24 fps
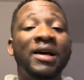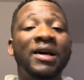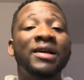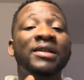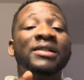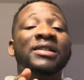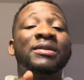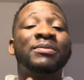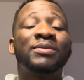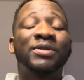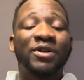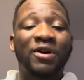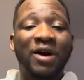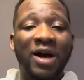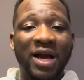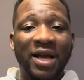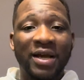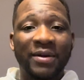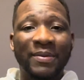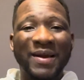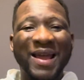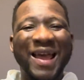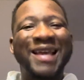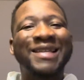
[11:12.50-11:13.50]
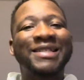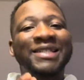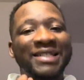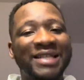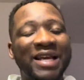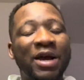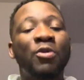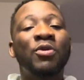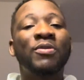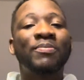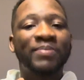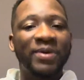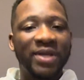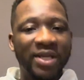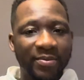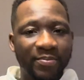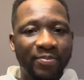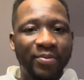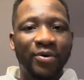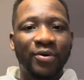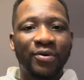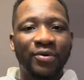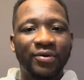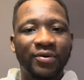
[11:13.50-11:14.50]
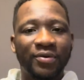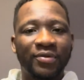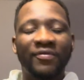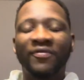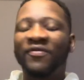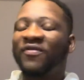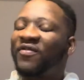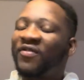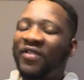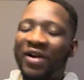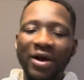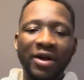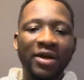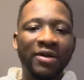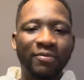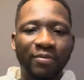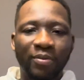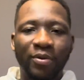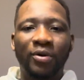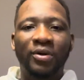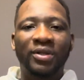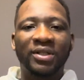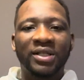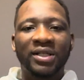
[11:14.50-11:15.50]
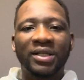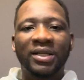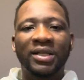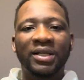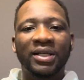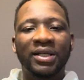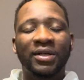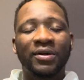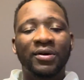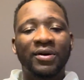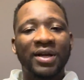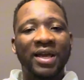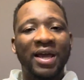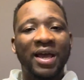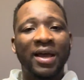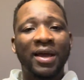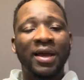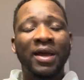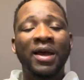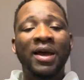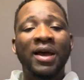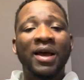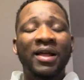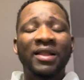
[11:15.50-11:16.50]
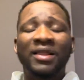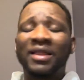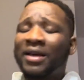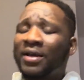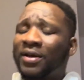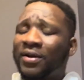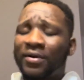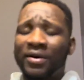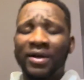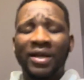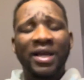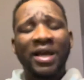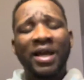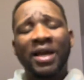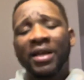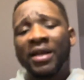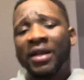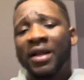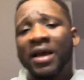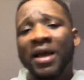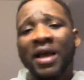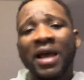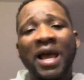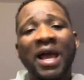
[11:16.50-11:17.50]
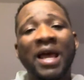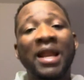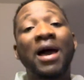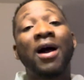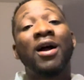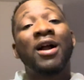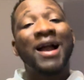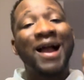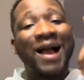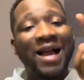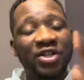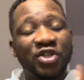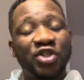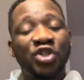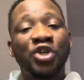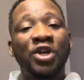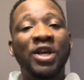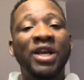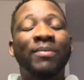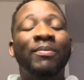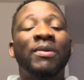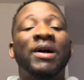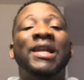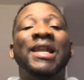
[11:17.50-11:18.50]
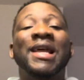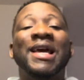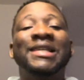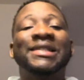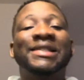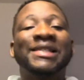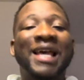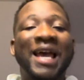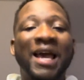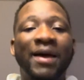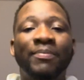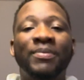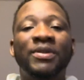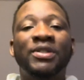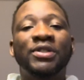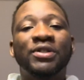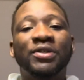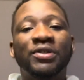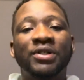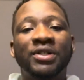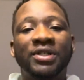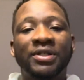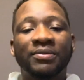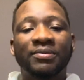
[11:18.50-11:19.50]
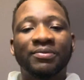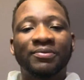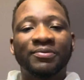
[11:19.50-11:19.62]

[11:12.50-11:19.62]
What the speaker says: subscribe and share with people, very importantly, okay? Thank you again, and I'll catch you in my next episode.